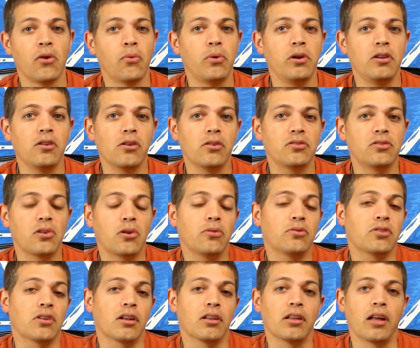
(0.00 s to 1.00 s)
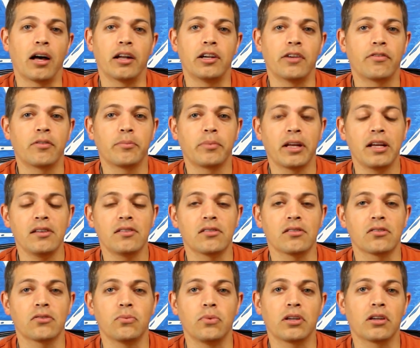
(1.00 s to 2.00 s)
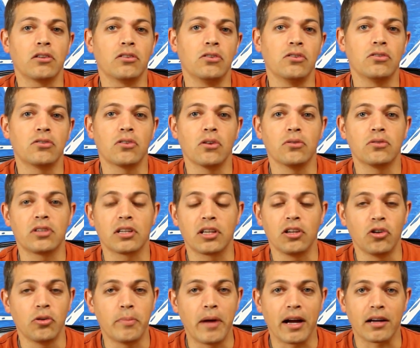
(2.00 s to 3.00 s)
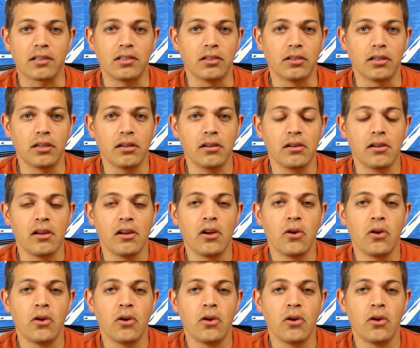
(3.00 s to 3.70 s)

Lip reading: We use those in a lot of different places. We can use those to kill bacteria.